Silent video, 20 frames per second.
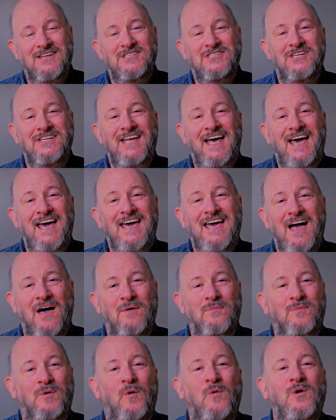Today
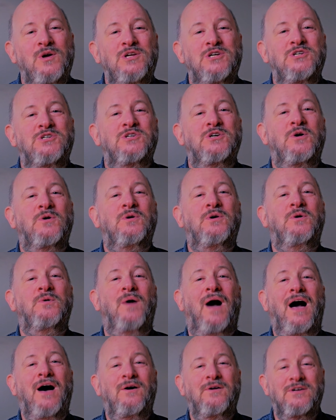I'm going to show you
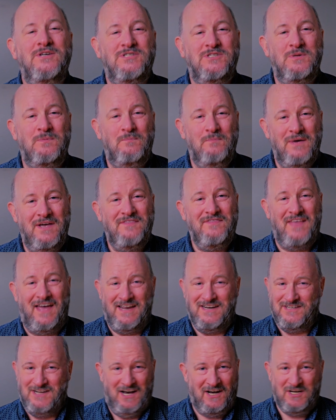how to submit
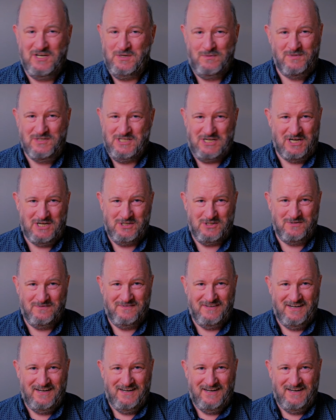that documentation.